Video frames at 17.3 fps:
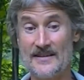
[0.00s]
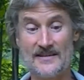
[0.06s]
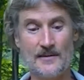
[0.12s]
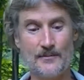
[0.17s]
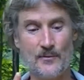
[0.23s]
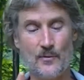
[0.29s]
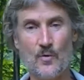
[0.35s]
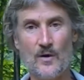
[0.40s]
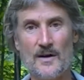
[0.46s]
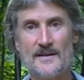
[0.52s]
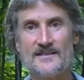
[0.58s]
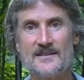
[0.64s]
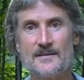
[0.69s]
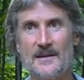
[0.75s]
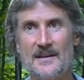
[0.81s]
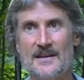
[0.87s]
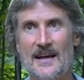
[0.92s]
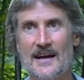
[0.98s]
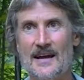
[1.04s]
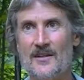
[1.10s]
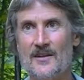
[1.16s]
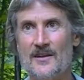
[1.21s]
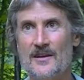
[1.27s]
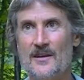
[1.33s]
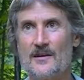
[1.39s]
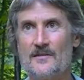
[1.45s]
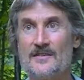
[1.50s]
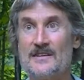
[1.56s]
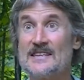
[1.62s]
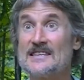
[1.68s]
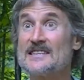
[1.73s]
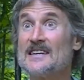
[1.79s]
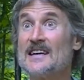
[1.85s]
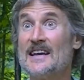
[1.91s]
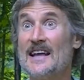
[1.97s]
Number one, it's a mentality of
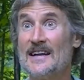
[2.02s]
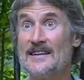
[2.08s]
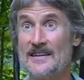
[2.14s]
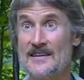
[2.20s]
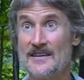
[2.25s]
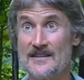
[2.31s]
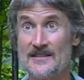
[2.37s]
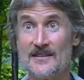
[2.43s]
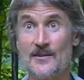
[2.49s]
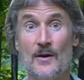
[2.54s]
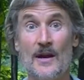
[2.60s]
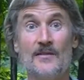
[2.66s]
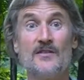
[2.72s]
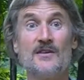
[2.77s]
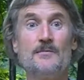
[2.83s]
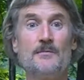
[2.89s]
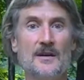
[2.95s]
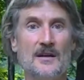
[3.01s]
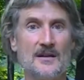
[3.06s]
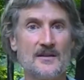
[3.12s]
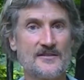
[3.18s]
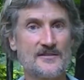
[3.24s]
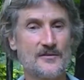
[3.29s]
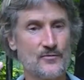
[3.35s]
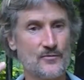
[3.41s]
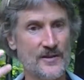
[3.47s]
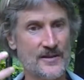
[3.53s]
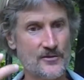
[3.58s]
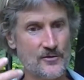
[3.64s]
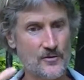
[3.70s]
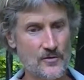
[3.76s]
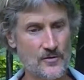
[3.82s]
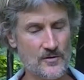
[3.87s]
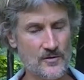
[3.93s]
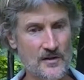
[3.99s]
disconnectedness. Every meal is a
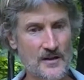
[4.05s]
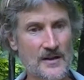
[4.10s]
ritual